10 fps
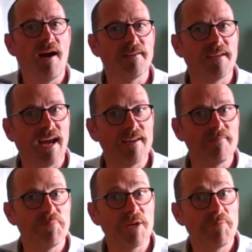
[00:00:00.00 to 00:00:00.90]
and
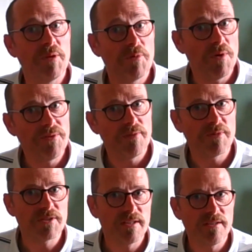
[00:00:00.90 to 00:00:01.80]
can't bring people with them
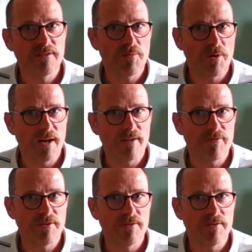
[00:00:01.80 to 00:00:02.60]
as a leader or what have you.